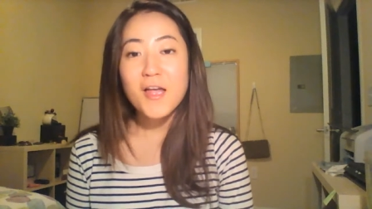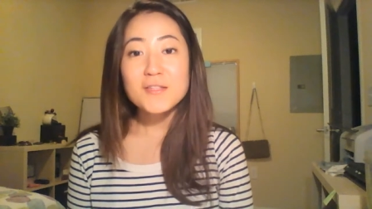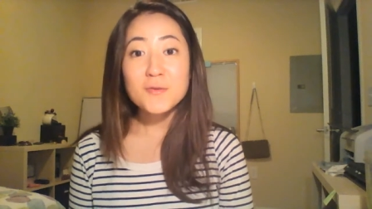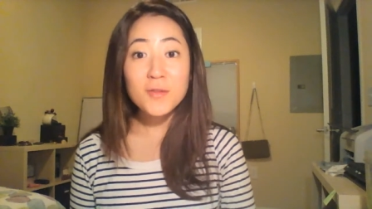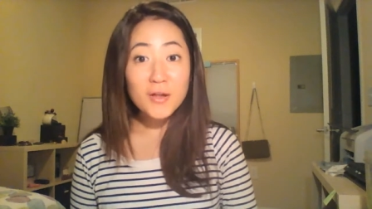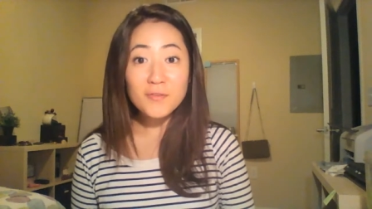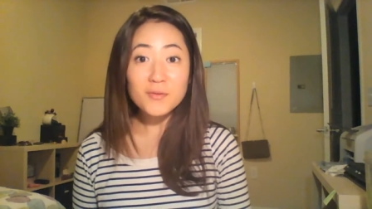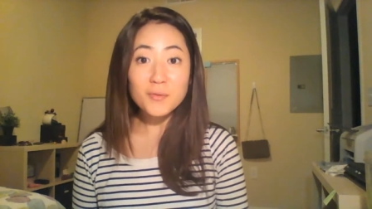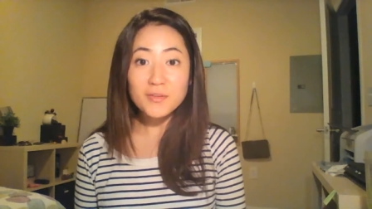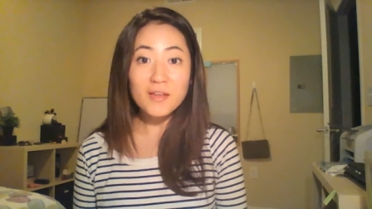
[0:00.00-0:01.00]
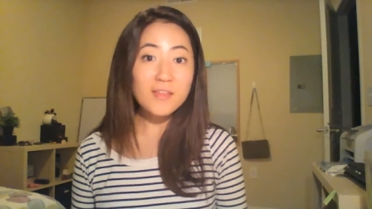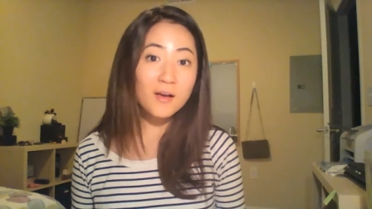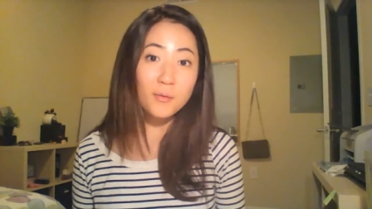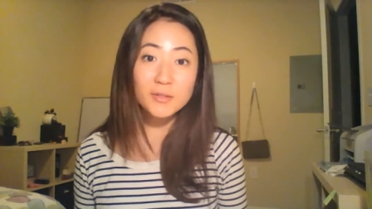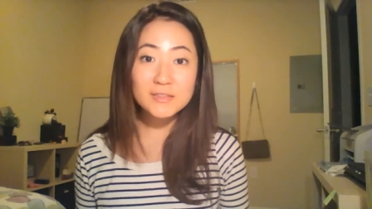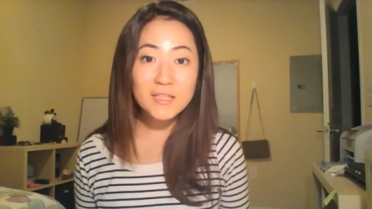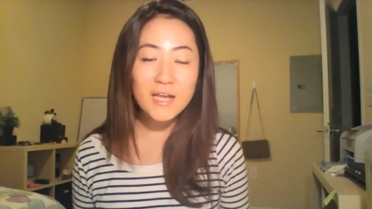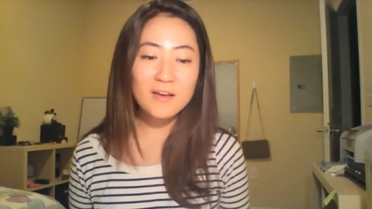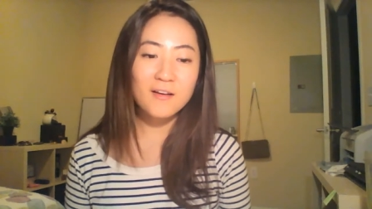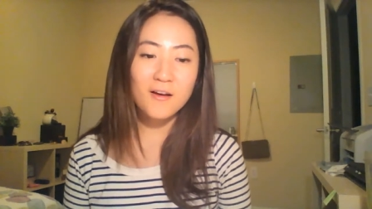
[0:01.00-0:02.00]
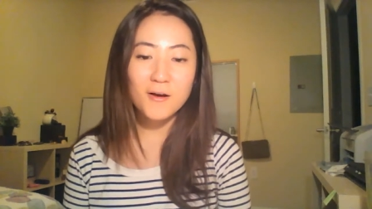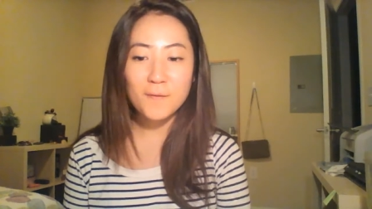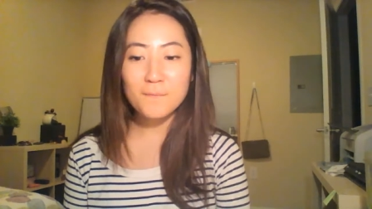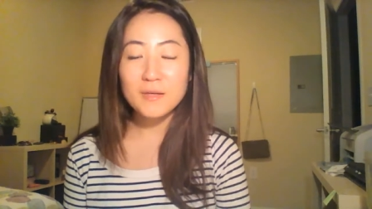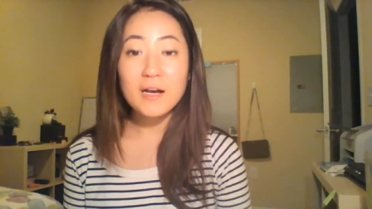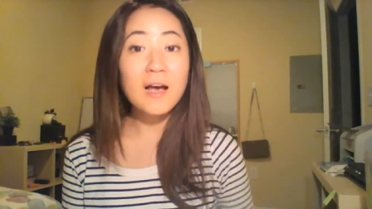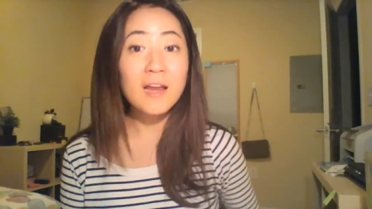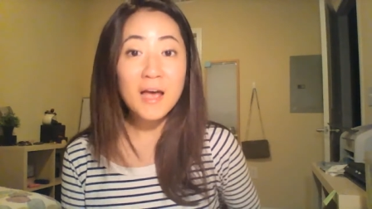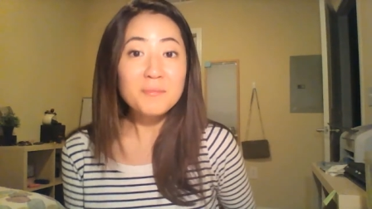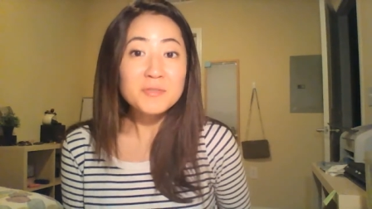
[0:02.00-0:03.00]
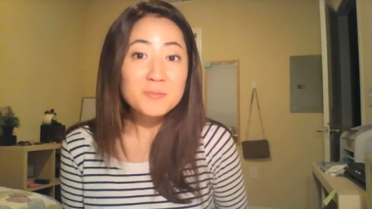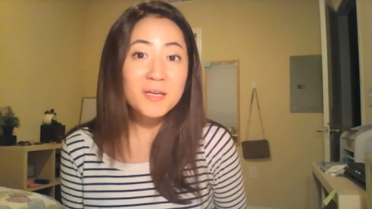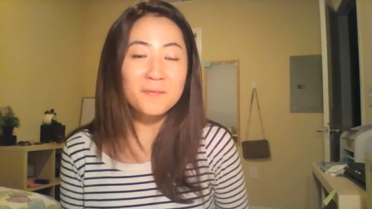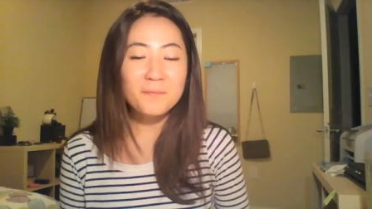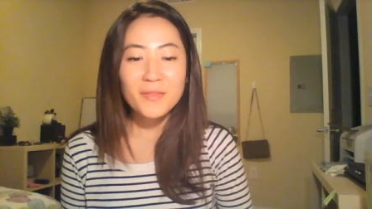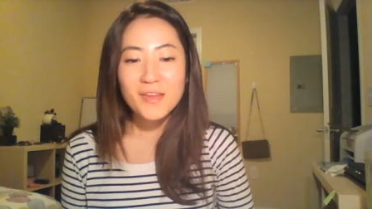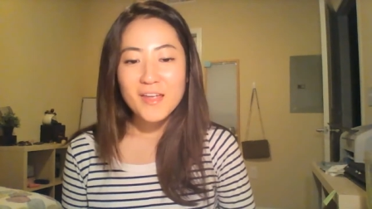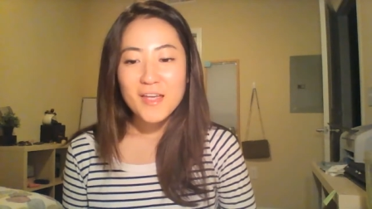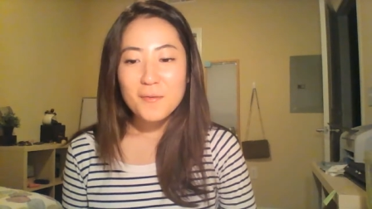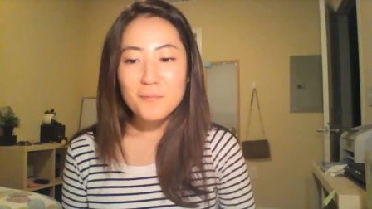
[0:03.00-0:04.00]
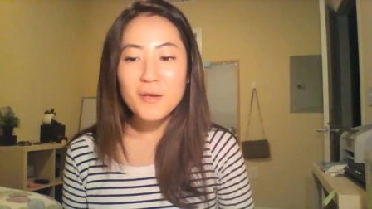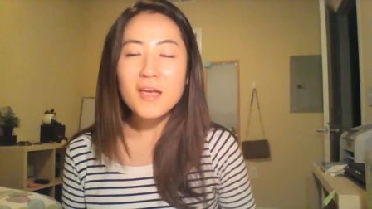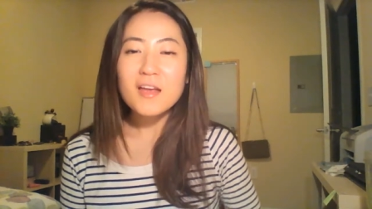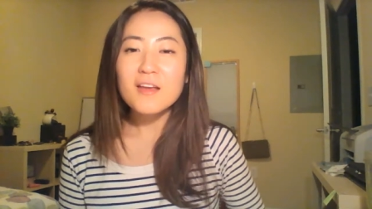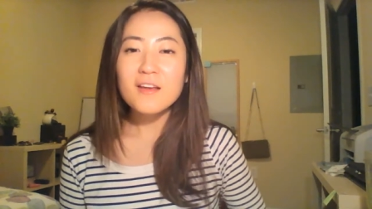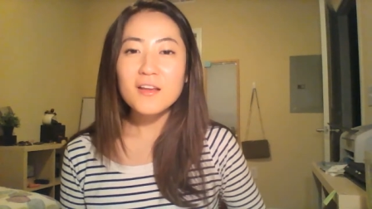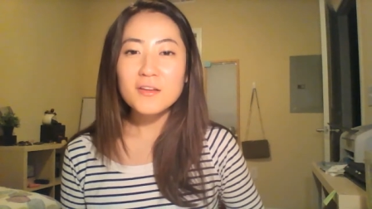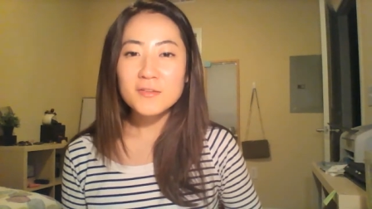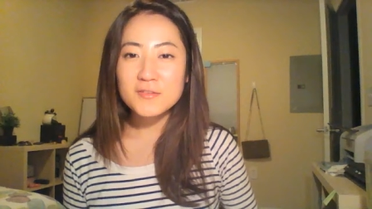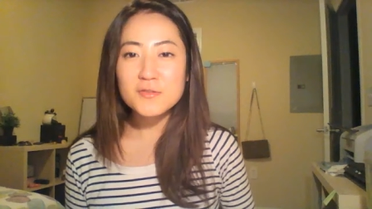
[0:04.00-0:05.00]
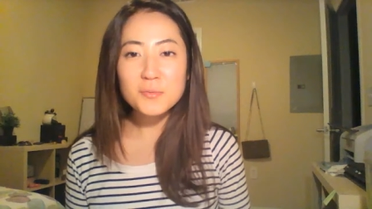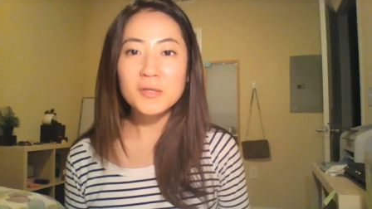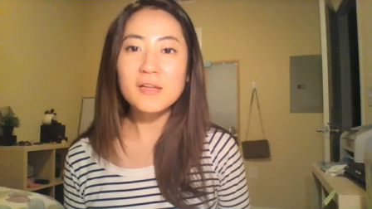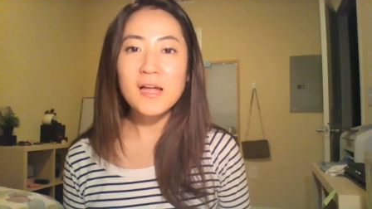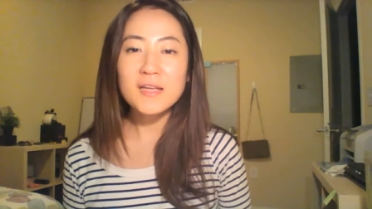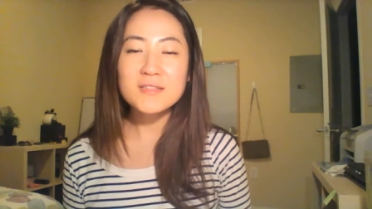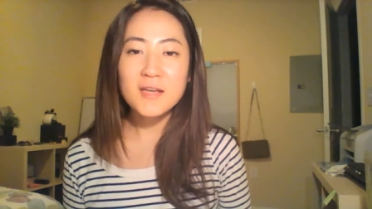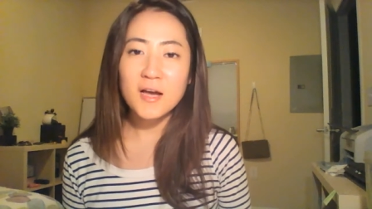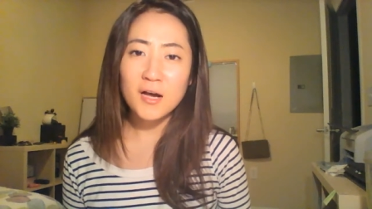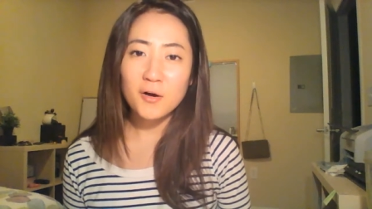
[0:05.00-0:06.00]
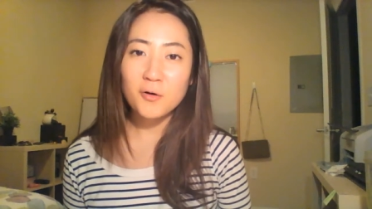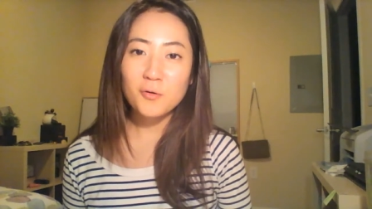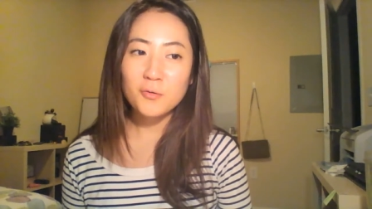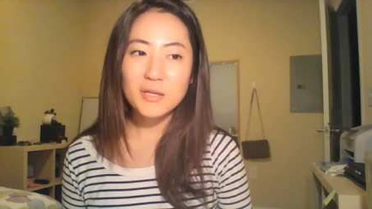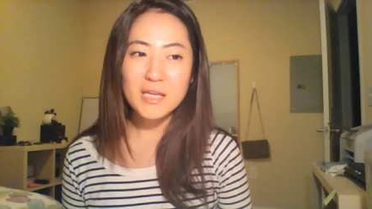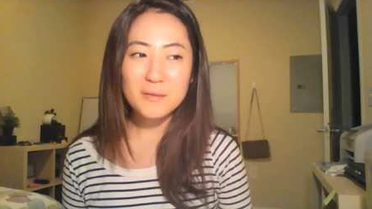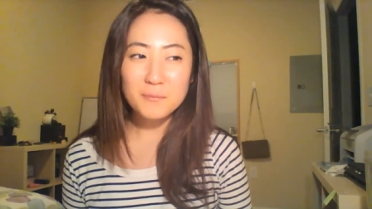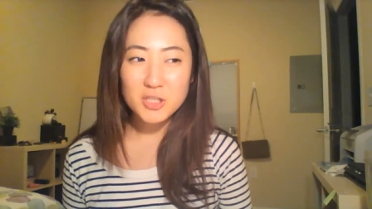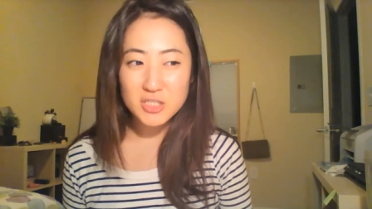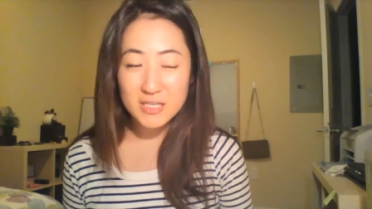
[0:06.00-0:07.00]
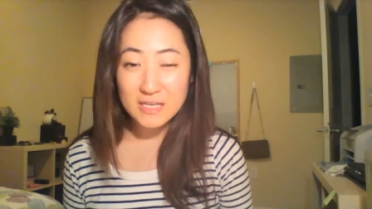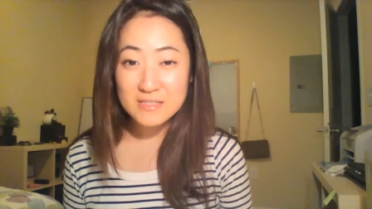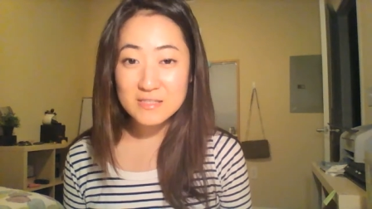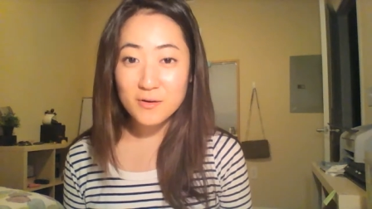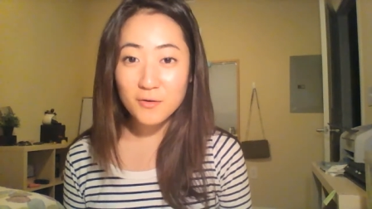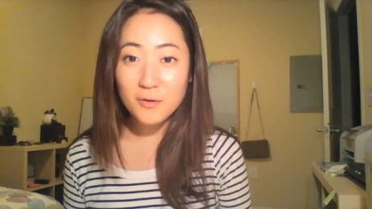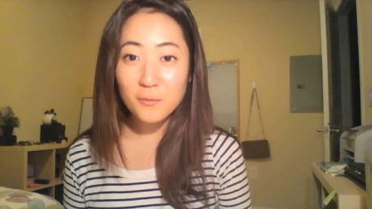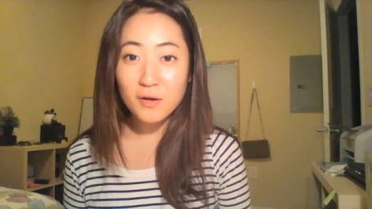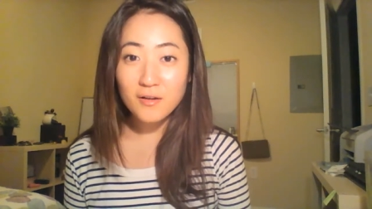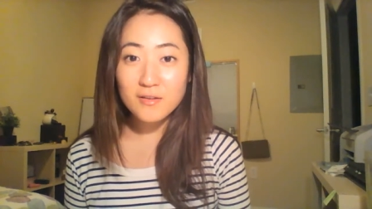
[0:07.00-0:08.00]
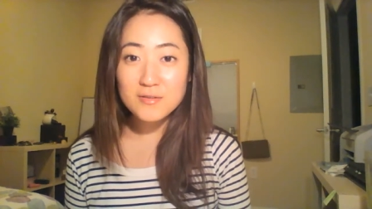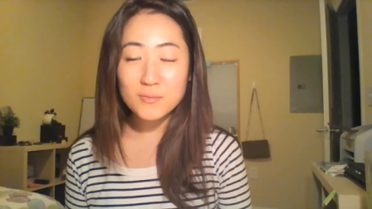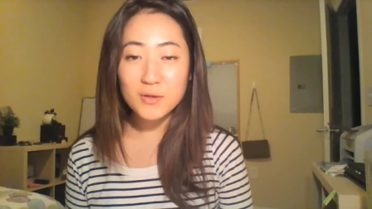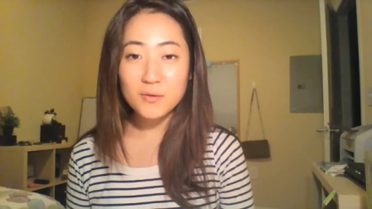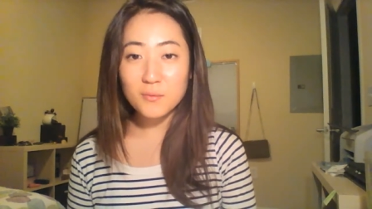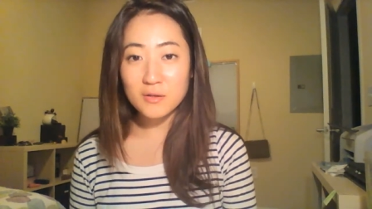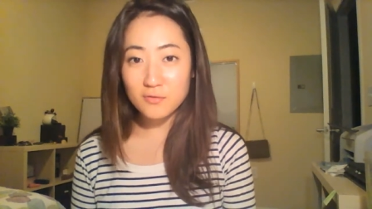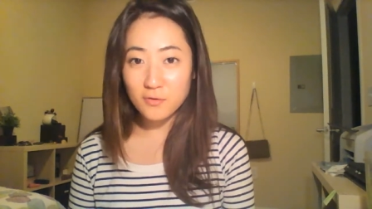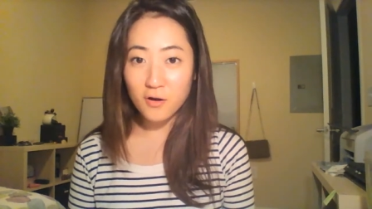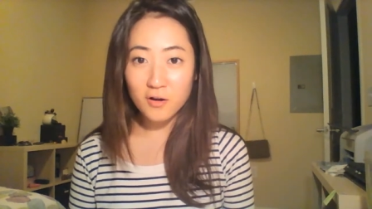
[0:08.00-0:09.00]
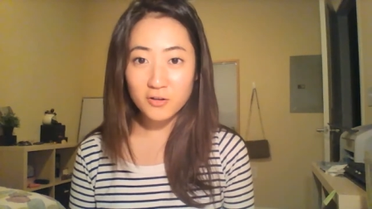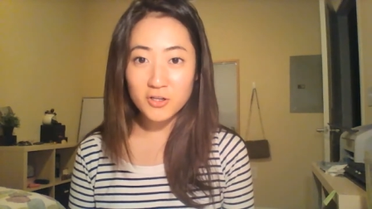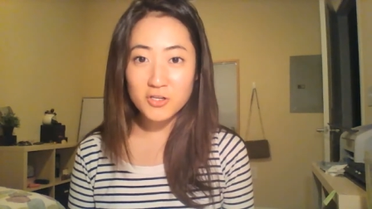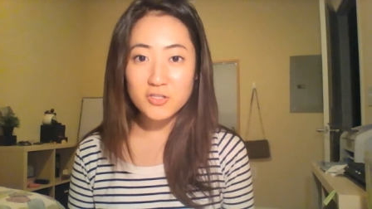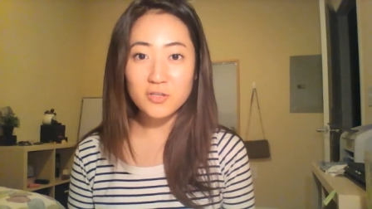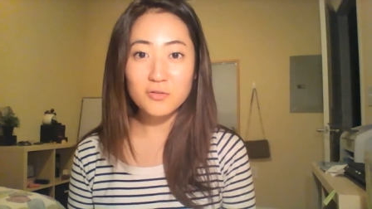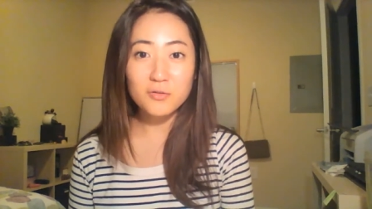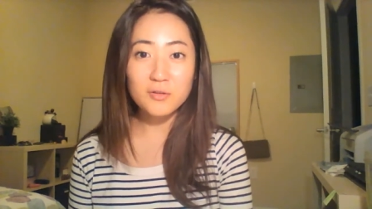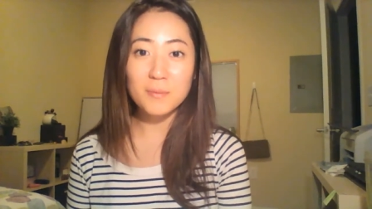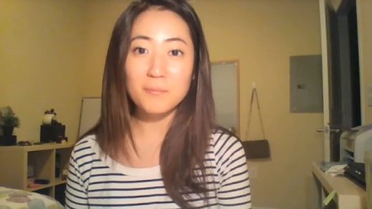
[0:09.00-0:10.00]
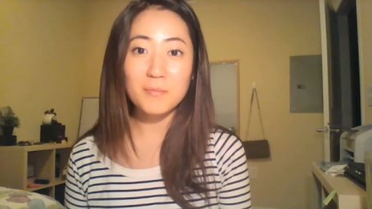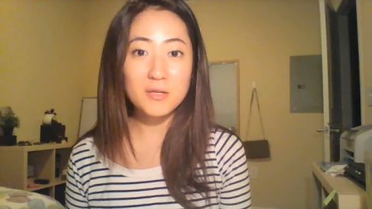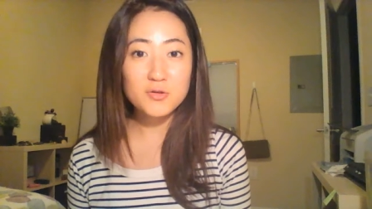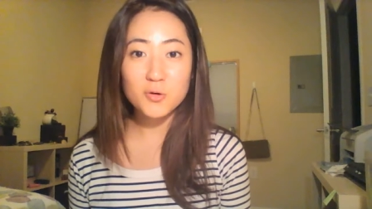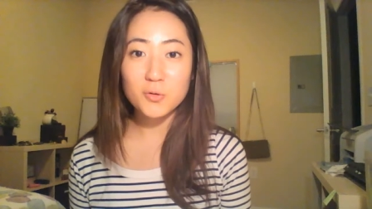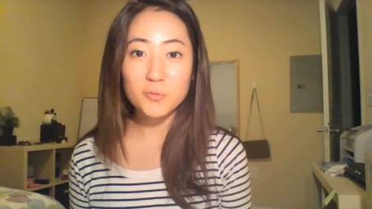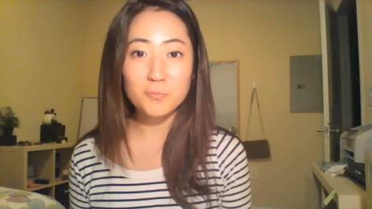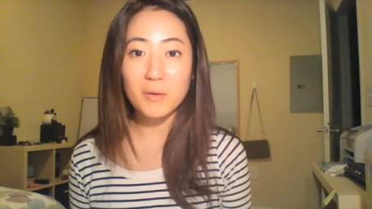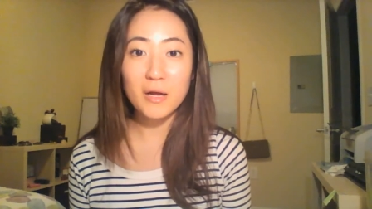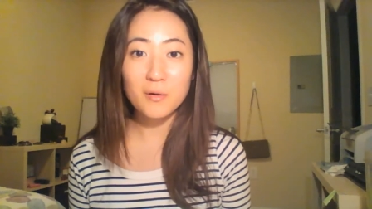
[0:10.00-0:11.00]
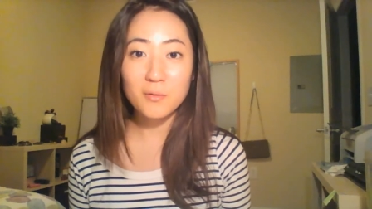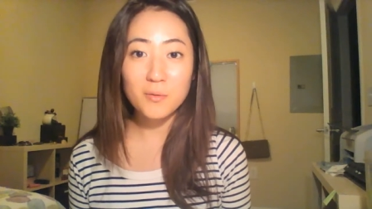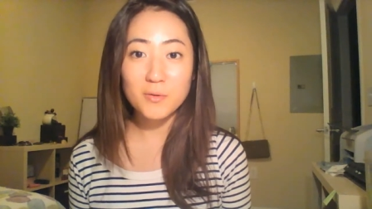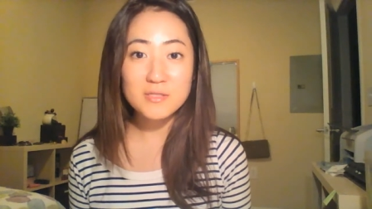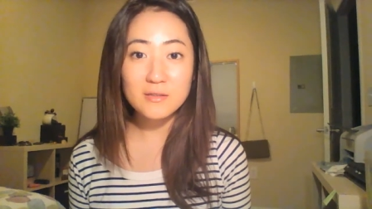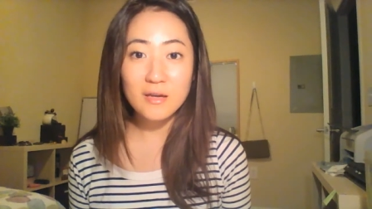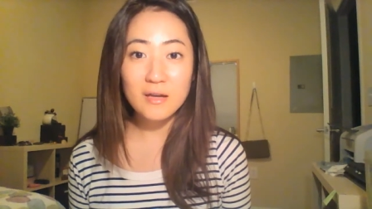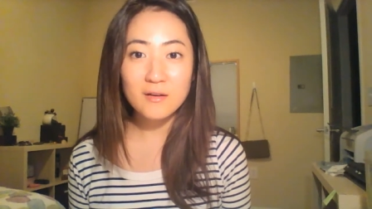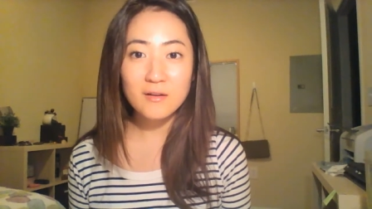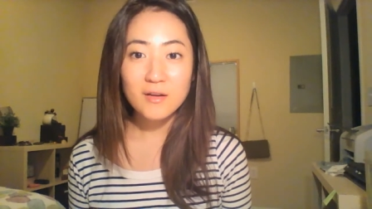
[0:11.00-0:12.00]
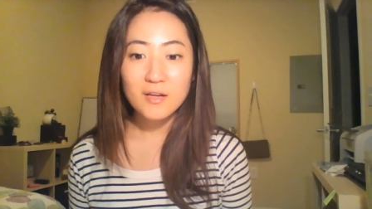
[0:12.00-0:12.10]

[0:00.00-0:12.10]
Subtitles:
So now you have to go take that course again. Kind of happened to me. But did you realize how much easier it was when you went to college and you took that intro to bio course again?